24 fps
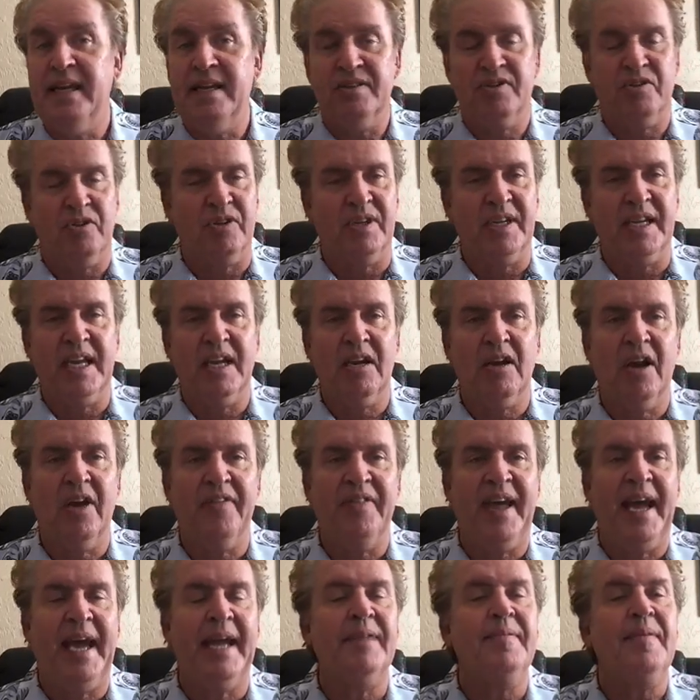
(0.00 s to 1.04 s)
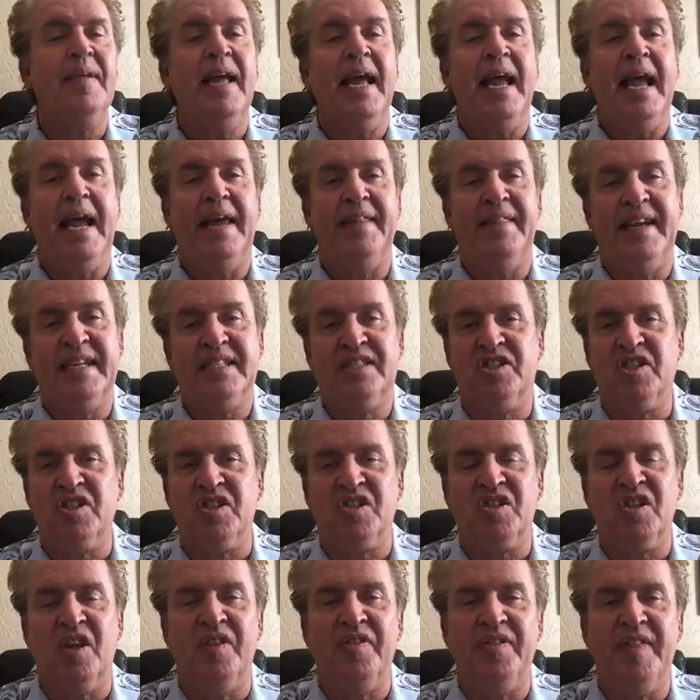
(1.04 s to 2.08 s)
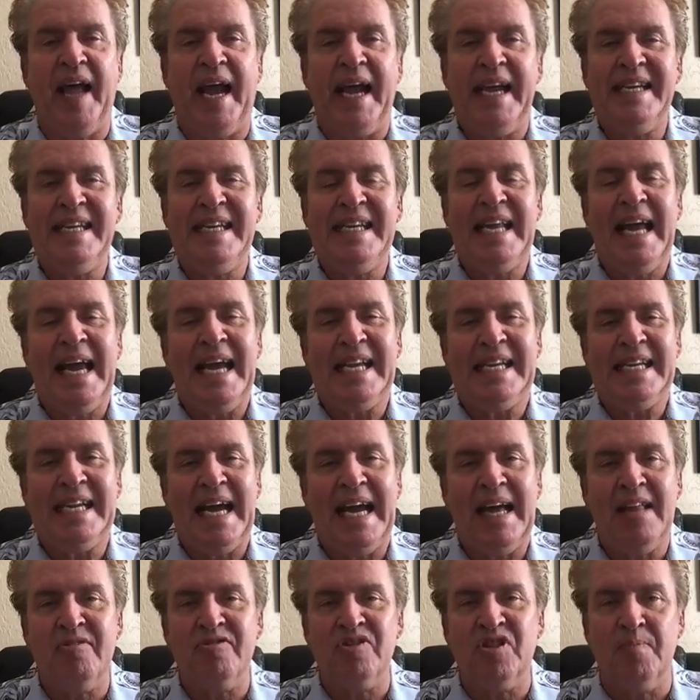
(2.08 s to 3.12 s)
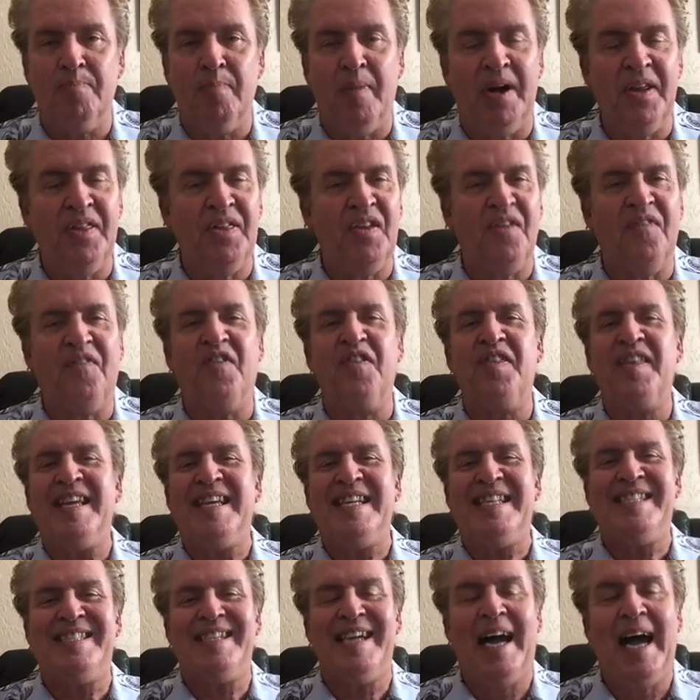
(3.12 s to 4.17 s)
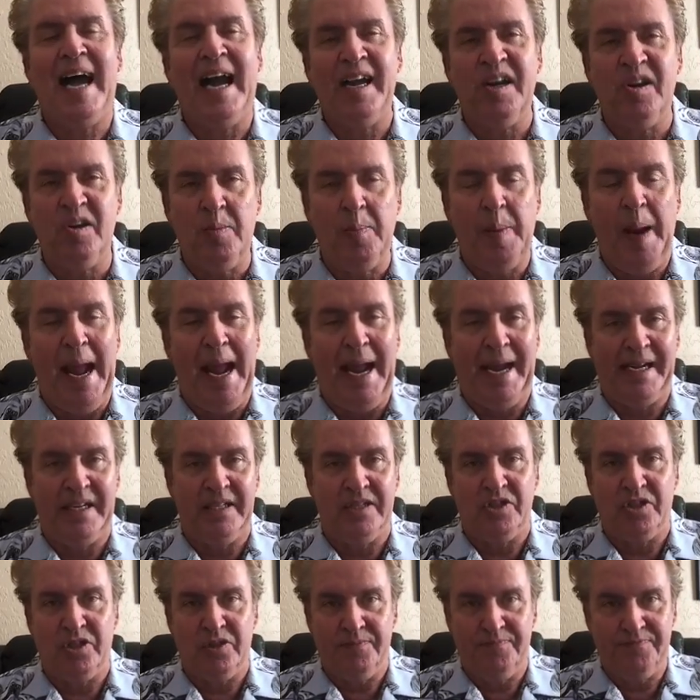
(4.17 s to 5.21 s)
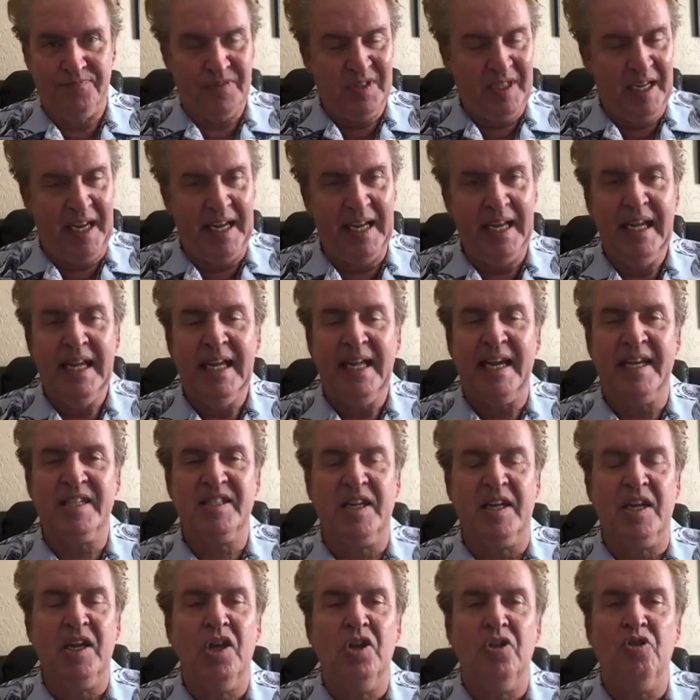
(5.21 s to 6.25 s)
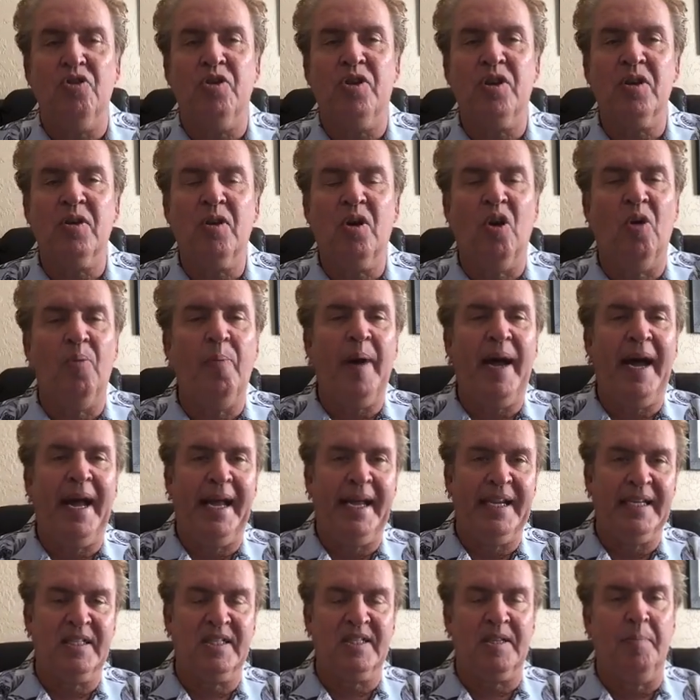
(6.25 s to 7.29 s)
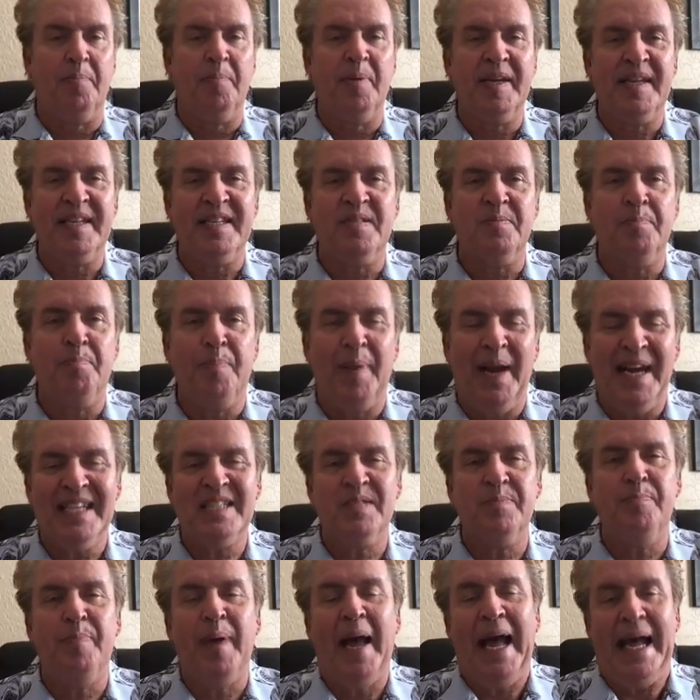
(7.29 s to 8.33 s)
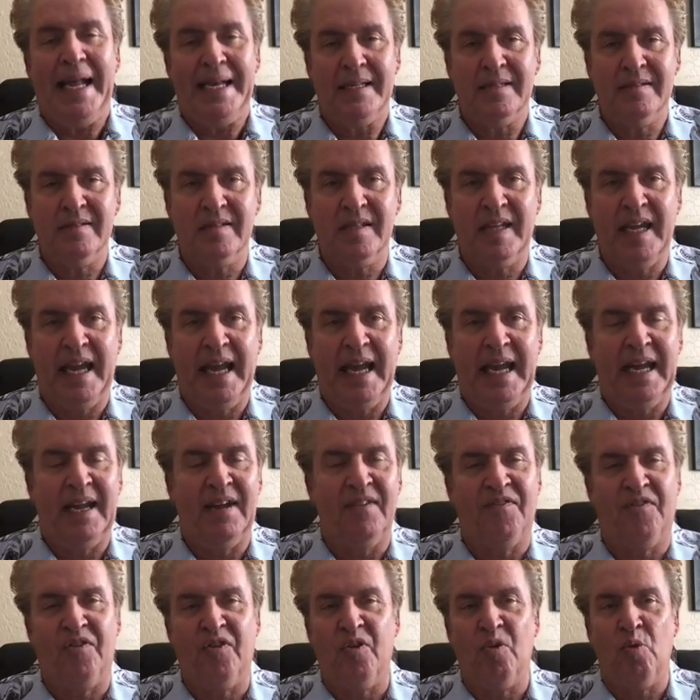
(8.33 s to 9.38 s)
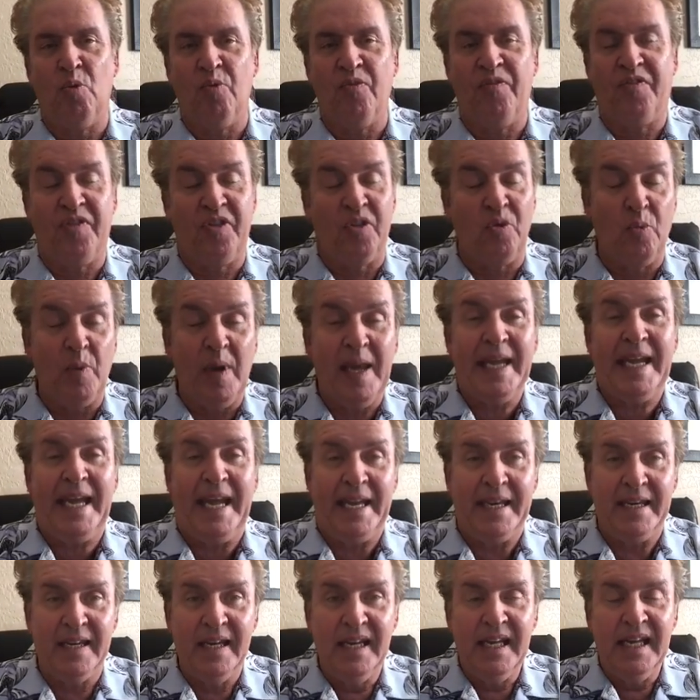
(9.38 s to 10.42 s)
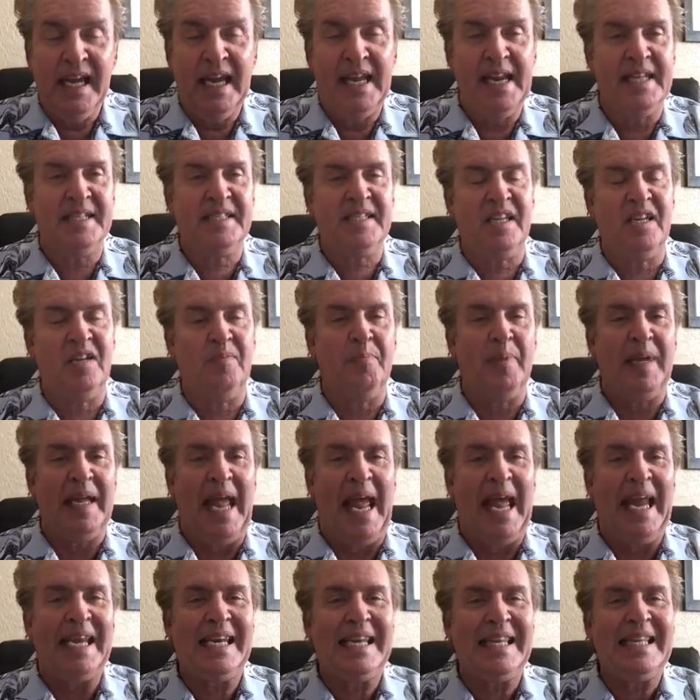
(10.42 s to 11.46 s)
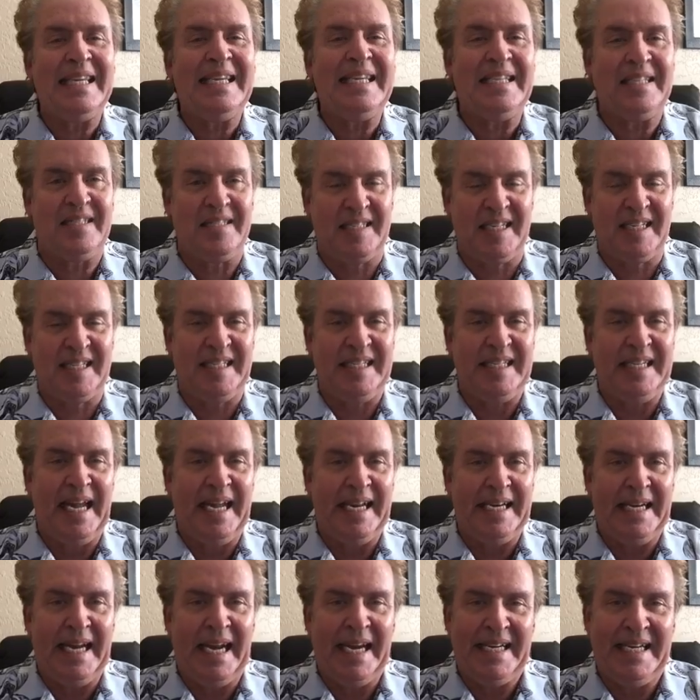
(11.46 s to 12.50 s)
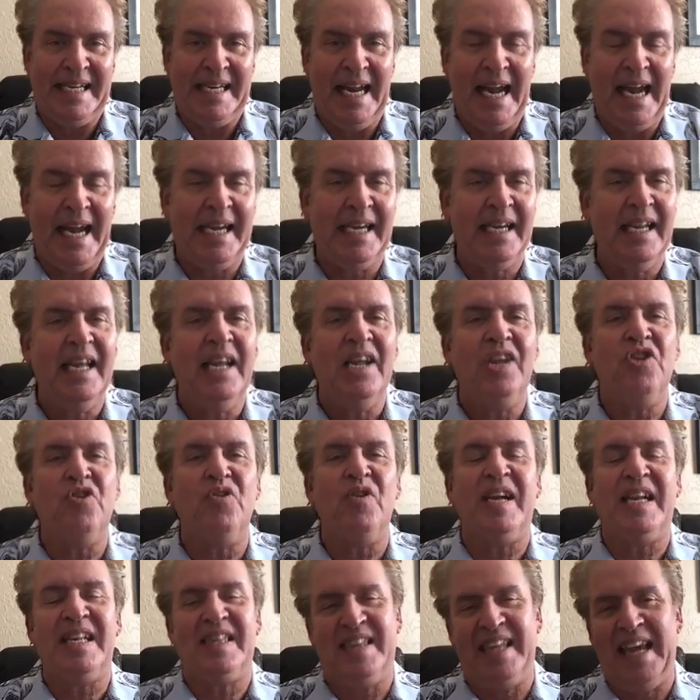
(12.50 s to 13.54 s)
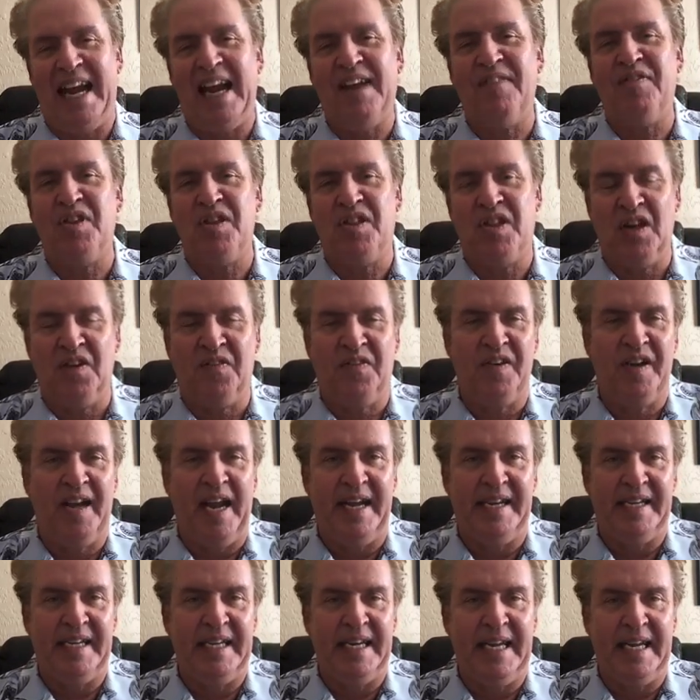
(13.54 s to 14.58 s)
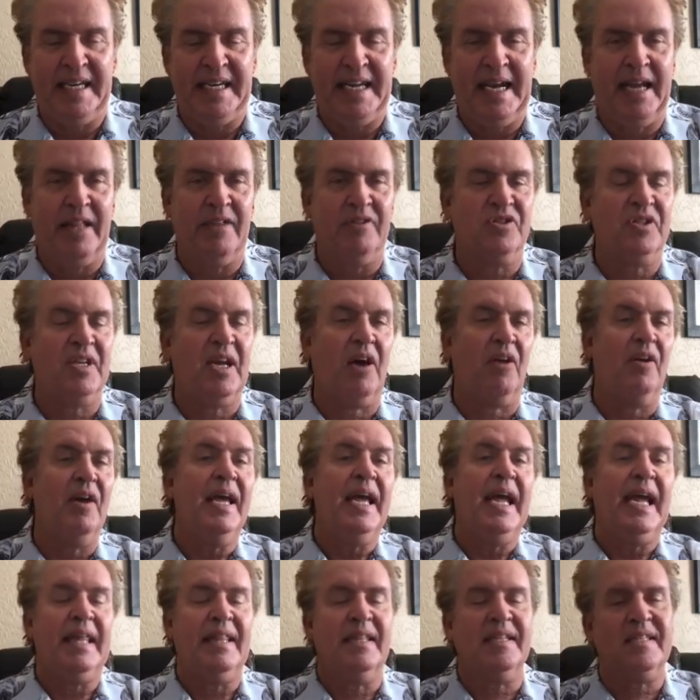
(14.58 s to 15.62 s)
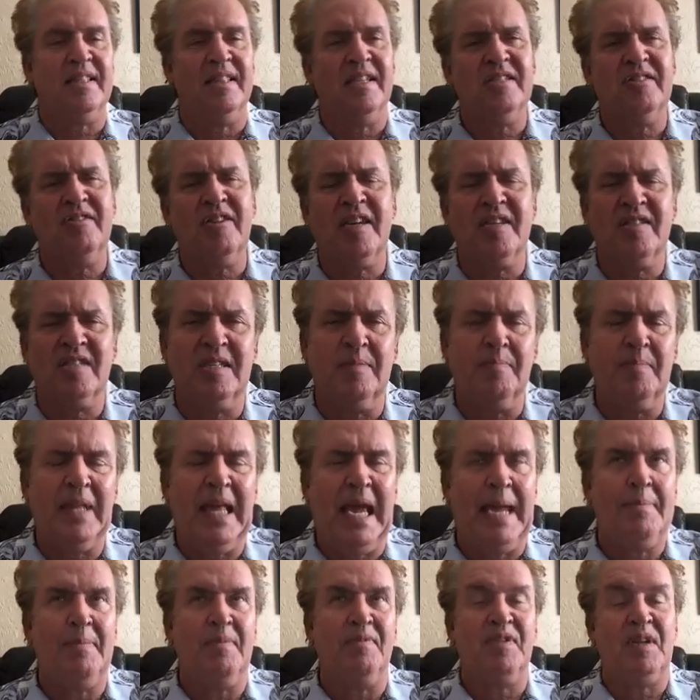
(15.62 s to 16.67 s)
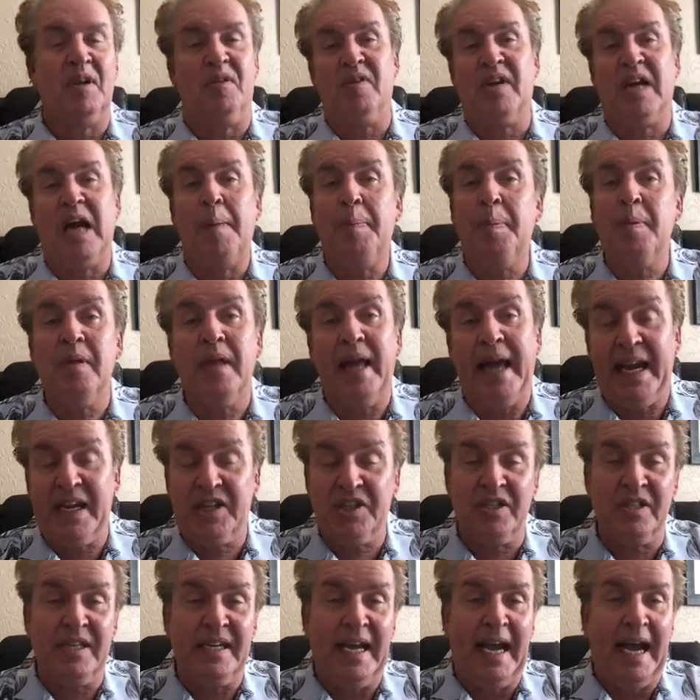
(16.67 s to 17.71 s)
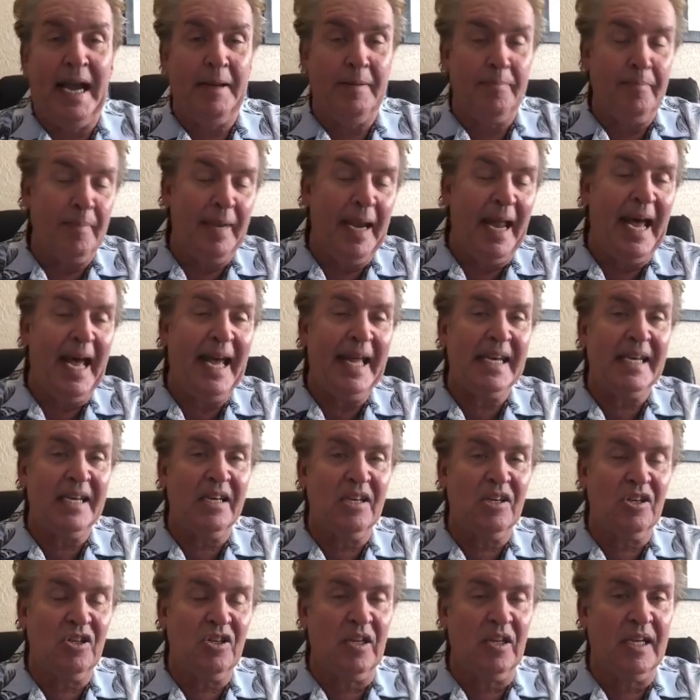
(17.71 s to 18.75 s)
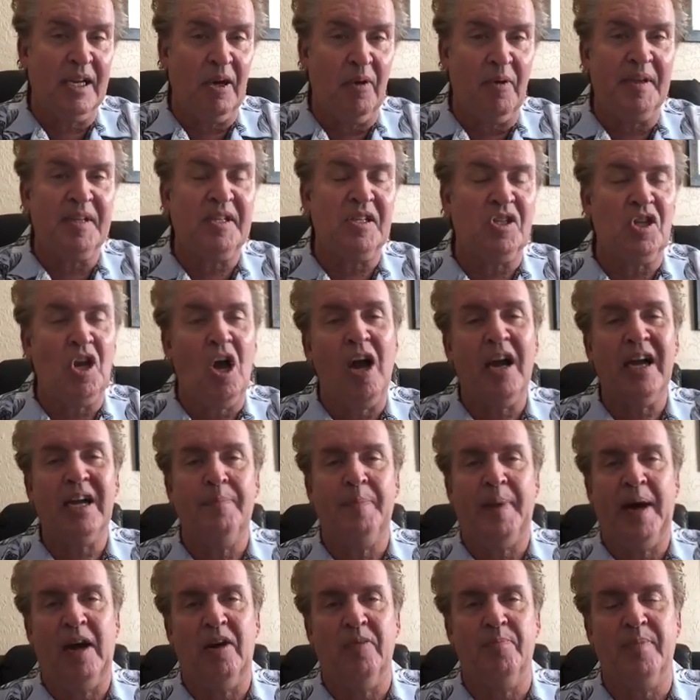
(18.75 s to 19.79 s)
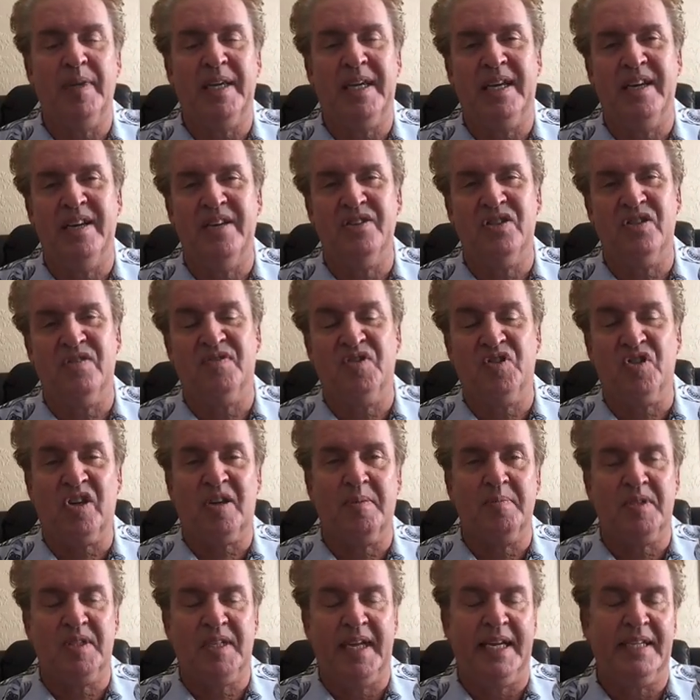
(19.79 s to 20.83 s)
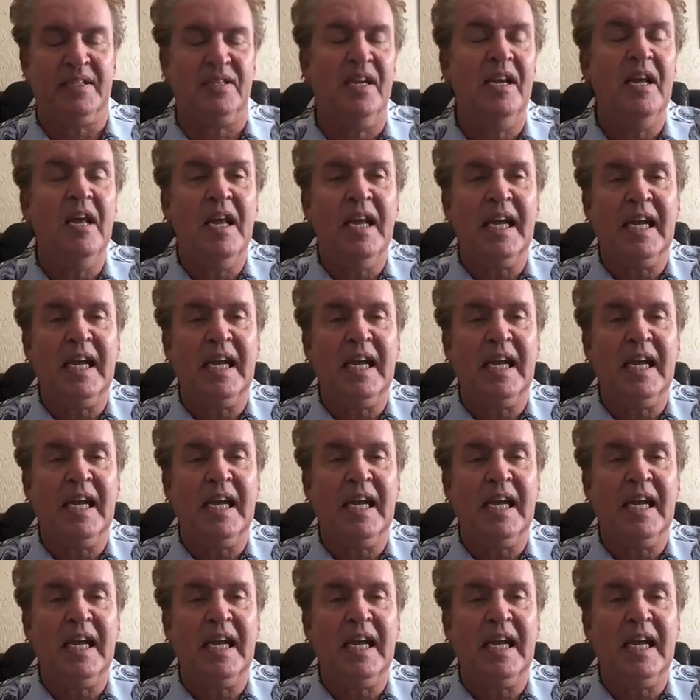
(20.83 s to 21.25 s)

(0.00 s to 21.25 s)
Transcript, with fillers: So you get all that, and that's just $99 a month for the entire package, okay? Like I say, you can go buy somebody's best bet, okay, for, for the weekend, and that's going to be at least $69.99. You can get everything for $99. Now, hey, let's, let's look at some line moves. Now, a couple couple actually I'm not going to talk about because of circumstance.